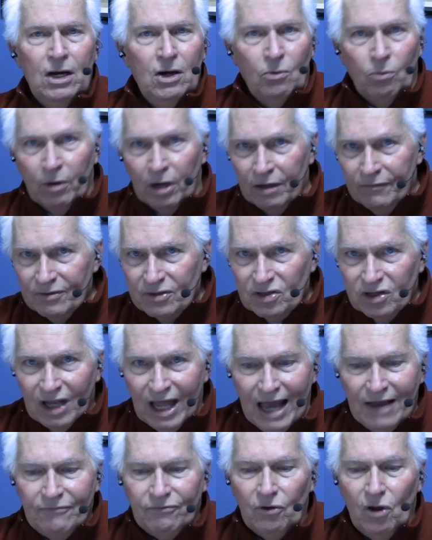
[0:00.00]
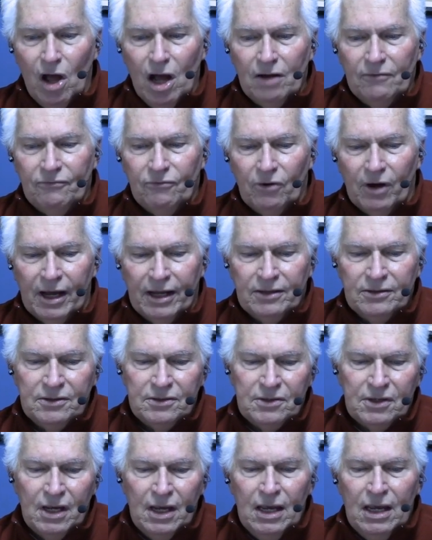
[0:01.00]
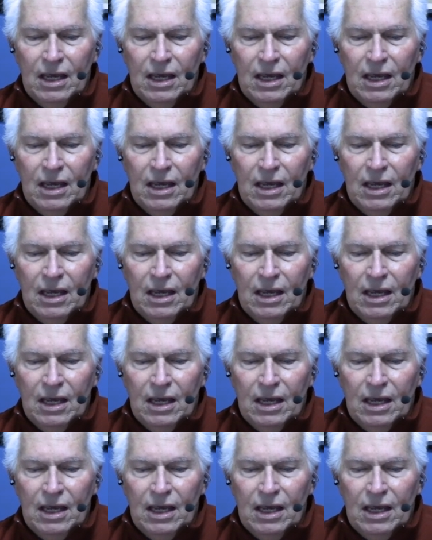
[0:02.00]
one of his lifelong friends.